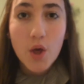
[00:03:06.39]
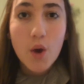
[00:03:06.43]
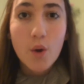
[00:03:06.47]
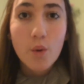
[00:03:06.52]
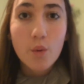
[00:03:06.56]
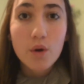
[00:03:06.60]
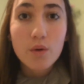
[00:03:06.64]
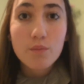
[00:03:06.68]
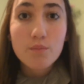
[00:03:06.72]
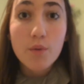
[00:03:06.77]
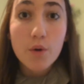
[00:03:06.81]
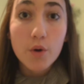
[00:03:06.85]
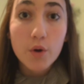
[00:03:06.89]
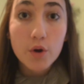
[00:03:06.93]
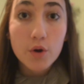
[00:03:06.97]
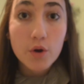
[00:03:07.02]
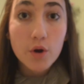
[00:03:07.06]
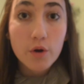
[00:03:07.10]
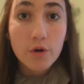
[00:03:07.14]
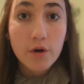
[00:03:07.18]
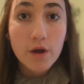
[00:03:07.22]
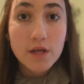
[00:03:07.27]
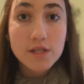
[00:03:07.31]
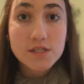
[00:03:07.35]
or motor
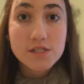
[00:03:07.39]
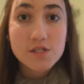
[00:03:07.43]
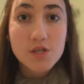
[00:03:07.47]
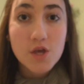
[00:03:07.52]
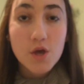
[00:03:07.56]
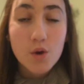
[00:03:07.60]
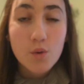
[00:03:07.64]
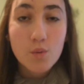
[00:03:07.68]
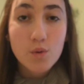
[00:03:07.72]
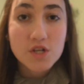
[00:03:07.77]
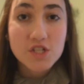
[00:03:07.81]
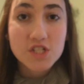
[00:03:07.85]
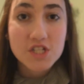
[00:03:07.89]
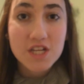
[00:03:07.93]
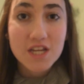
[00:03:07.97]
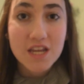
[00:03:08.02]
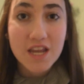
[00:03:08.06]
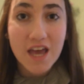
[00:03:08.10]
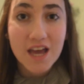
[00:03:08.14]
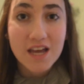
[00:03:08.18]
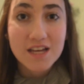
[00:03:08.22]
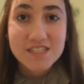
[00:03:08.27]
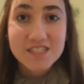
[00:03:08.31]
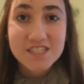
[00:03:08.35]
neurons, which
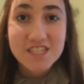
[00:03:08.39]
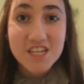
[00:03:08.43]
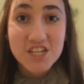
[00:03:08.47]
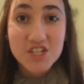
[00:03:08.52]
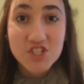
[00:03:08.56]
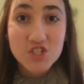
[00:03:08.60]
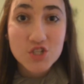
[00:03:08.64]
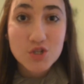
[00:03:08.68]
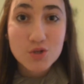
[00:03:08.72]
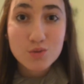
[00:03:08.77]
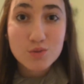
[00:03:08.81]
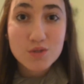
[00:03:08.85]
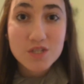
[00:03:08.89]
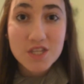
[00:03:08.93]
connect tissue